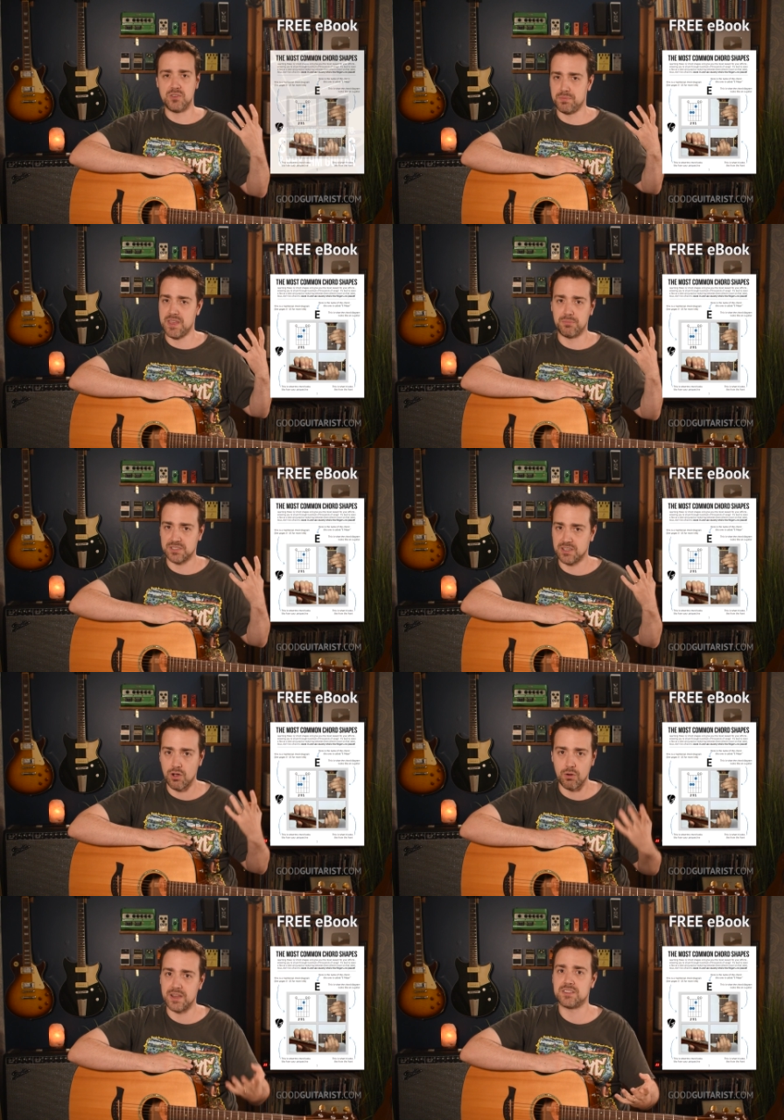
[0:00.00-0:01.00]
you'll be able to
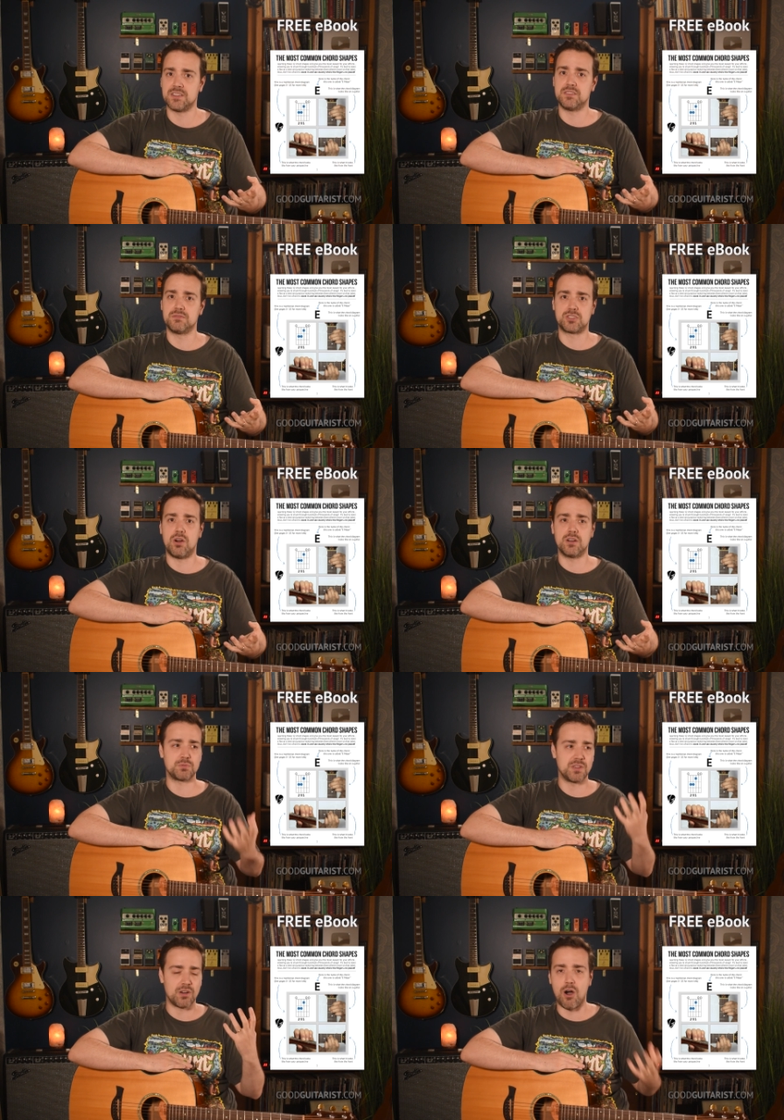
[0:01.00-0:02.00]
go into songs
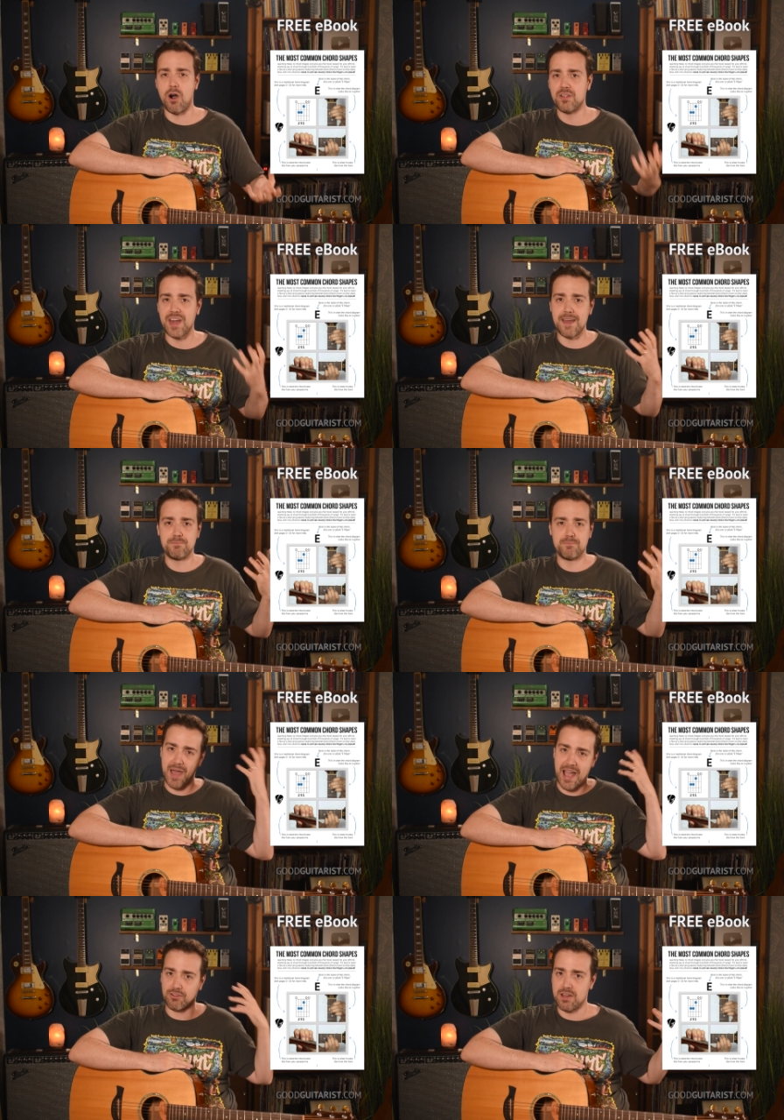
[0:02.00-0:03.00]
with all that
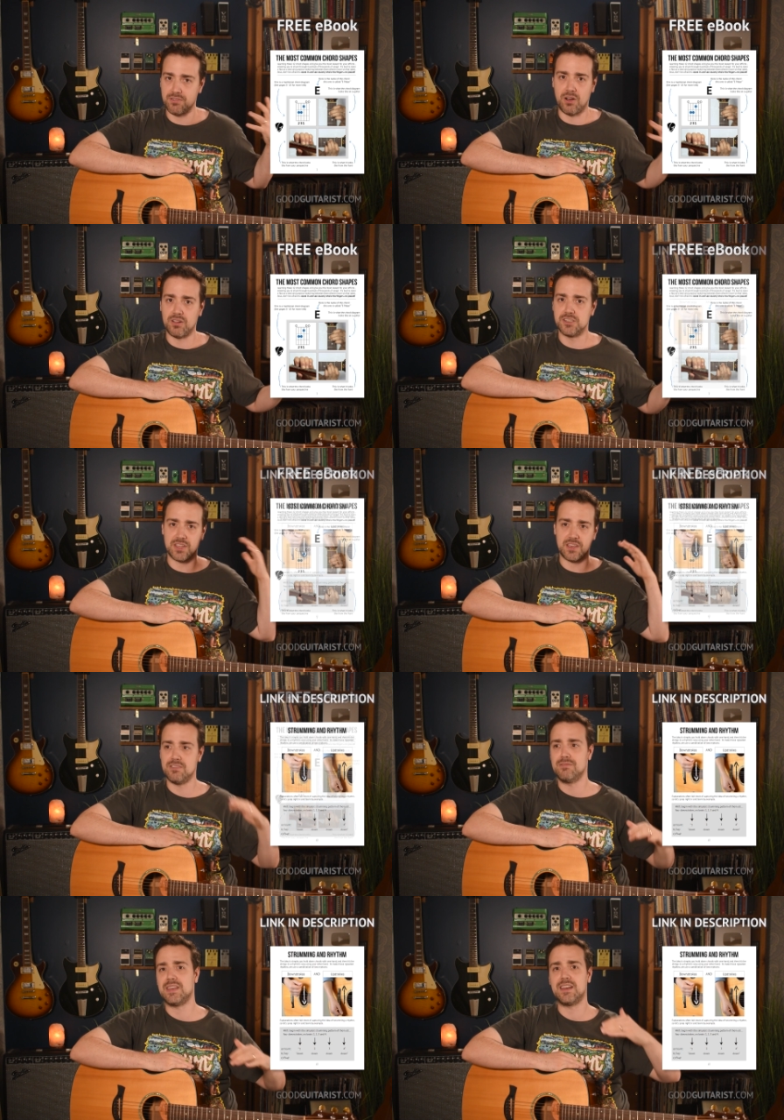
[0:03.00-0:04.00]
background knowledge that
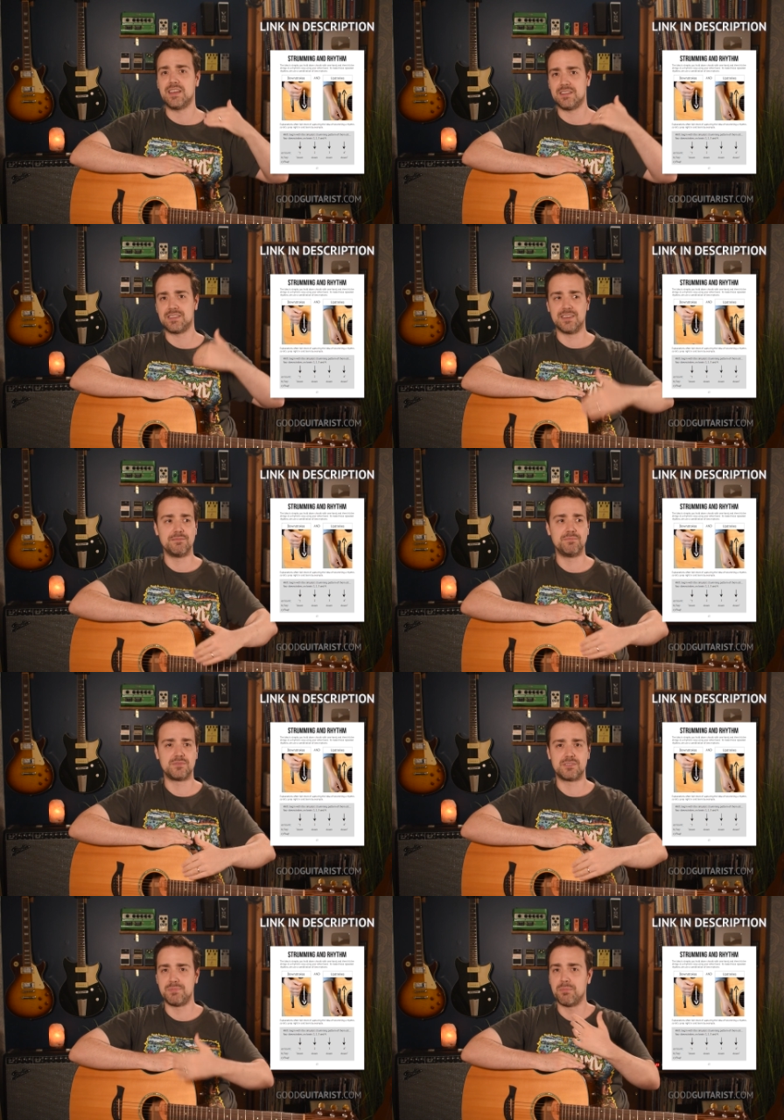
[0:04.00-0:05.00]
you need to
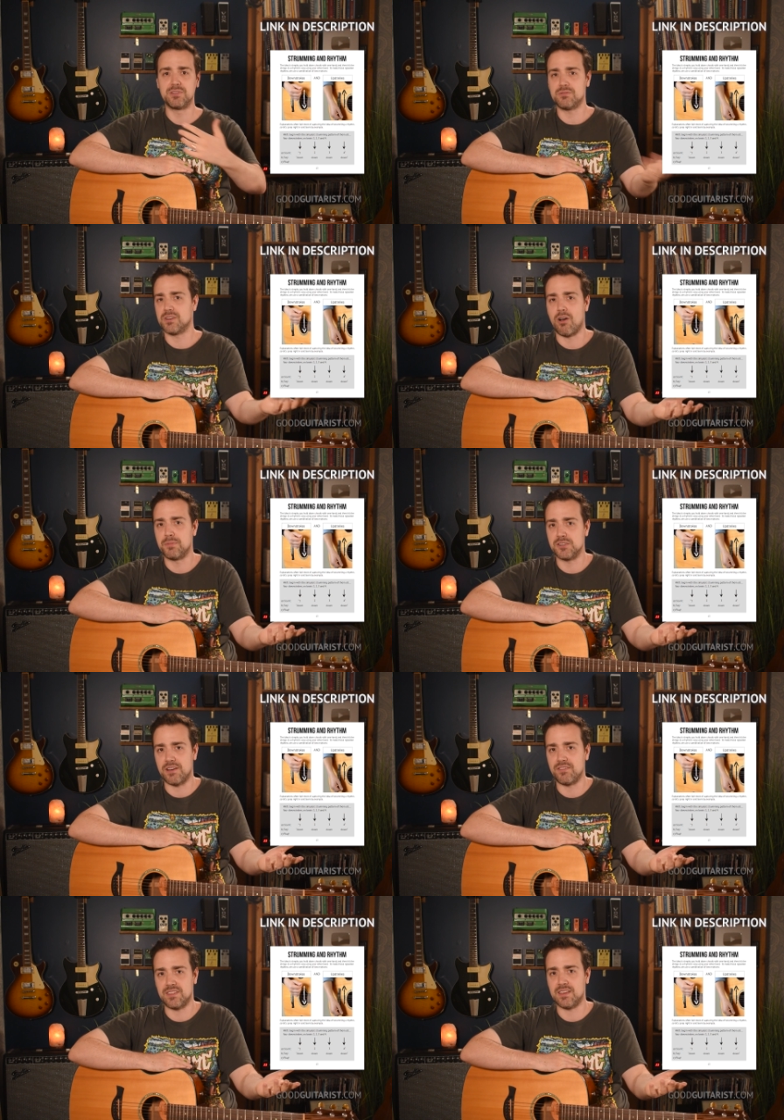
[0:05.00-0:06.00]
to be able to accomplish
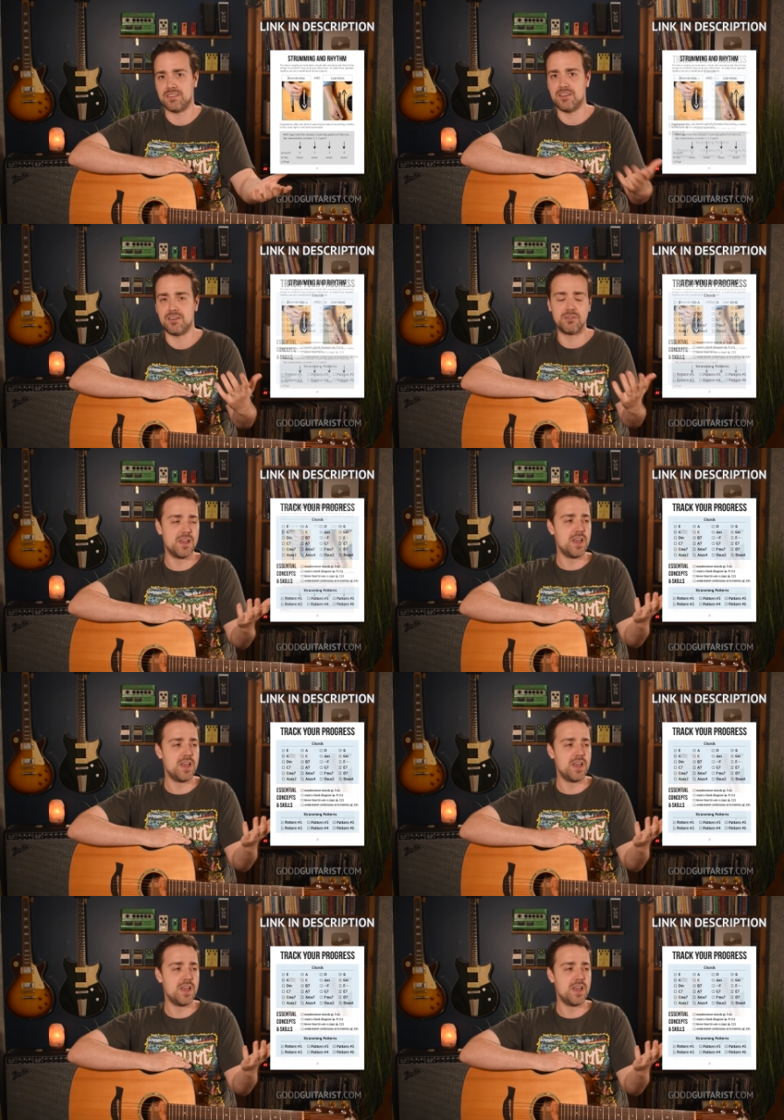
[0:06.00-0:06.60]
everything, you know.